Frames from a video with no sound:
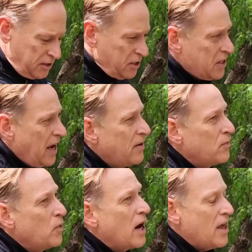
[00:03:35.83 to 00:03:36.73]
This is kind
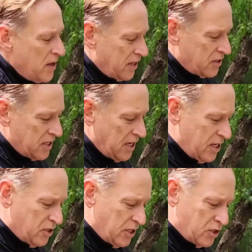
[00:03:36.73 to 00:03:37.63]
of what I think is the
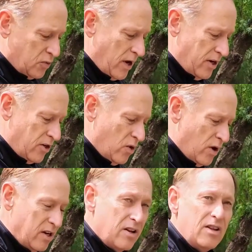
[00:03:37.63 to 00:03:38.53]
easiest way to do
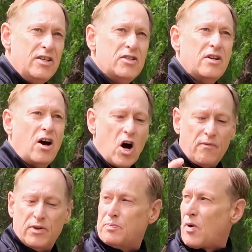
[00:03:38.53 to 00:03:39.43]
it, these
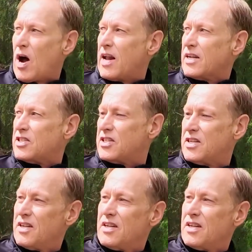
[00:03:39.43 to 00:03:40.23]
office products.